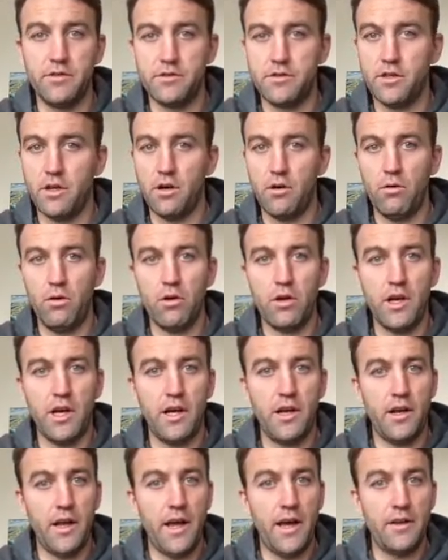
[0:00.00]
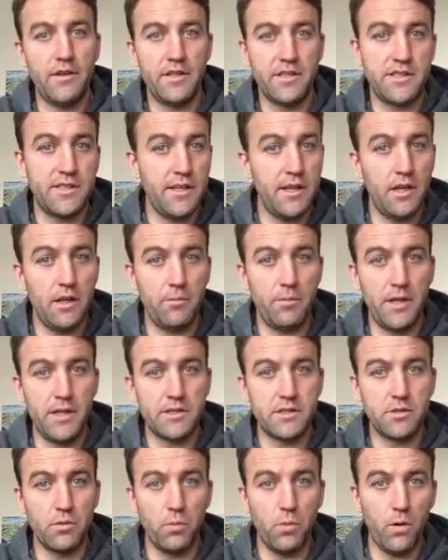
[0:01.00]
So look at how the ceiling
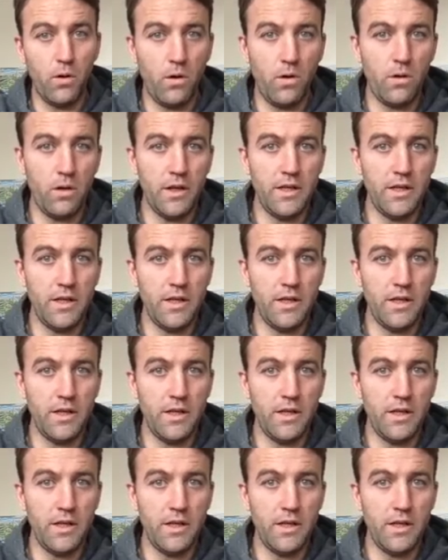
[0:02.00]
meets the wall.